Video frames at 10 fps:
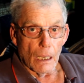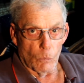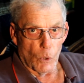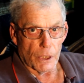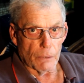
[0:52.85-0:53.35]

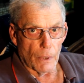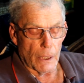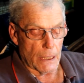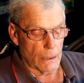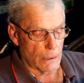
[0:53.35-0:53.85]
And what he
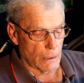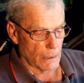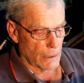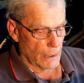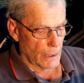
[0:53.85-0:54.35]
reads
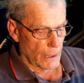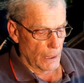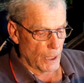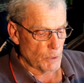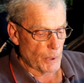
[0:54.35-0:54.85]

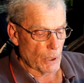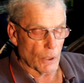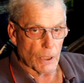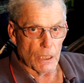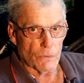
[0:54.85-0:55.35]
is
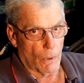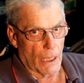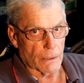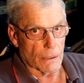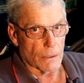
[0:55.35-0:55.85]
beyond his
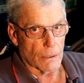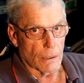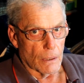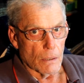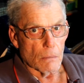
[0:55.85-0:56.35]
writer's
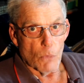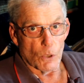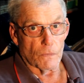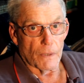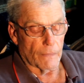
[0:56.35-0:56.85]

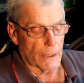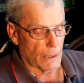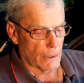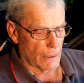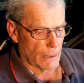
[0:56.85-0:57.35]
most vivid
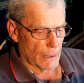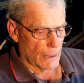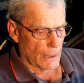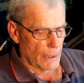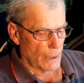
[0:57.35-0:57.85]

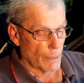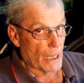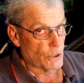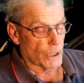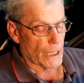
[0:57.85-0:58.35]

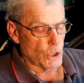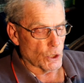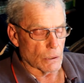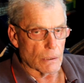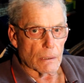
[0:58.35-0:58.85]

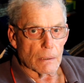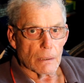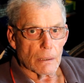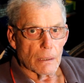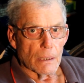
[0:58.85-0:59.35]
imaginations.
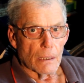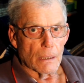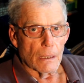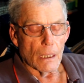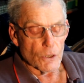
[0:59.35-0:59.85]

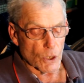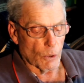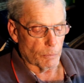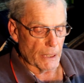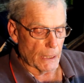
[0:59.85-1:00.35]
And
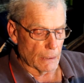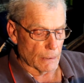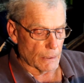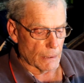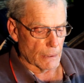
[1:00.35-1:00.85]
so it
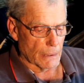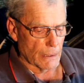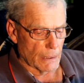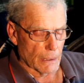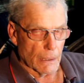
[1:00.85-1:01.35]
begins.
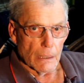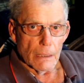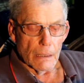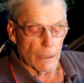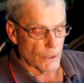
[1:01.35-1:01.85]

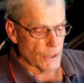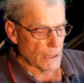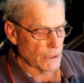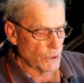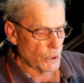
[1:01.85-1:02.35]

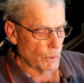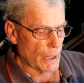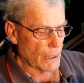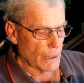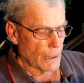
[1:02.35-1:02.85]
Sucked into
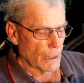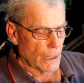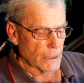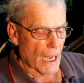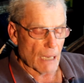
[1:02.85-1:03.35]
a
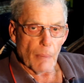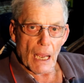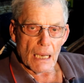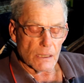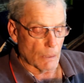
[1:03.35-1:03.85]
dark
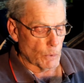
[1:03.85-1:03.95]
past